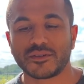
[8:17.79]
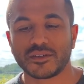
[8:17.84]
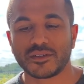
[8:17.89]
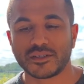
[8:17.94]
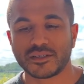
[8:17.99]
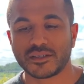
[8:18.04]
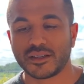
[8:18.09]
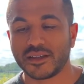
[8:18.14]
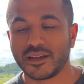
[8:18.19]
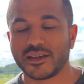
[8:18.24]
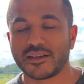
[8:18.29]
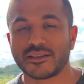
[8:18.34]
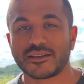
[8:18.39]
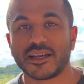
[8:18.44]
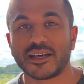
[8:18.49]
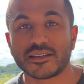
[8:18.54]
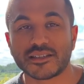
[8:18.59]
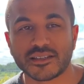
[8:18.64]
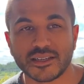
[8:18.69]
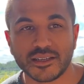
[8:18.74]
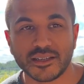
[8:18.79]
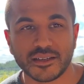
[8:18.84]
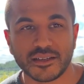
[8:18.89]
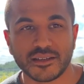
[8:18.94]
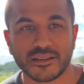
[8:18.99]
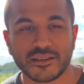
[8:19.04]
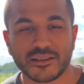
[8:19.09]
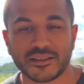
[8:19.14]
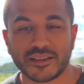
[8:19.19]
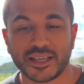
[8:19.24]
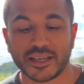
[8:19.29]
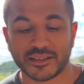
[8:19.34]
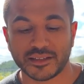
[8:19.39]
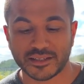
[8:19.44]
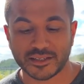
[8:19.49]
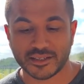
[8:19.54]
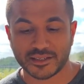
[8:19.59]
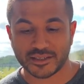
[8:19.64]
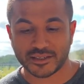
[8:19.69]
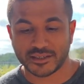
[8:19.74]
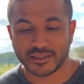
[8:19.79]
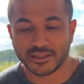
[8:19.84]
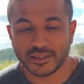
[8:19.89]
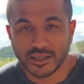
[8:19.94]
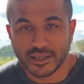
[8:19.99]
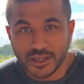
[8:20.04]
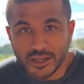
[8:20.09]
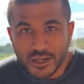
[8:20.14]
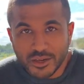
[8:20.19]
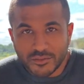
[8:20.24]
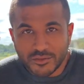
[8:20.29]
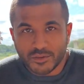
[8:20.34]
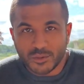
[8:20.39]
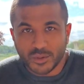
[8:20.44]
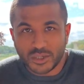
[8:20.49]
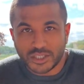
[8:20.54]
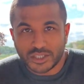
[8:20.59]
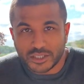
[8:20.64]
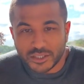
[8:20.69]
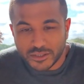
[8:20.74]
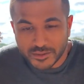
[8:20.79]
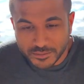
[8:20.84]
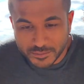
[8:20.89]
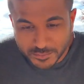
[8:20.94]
So yeah, that's it. Thanks for watching.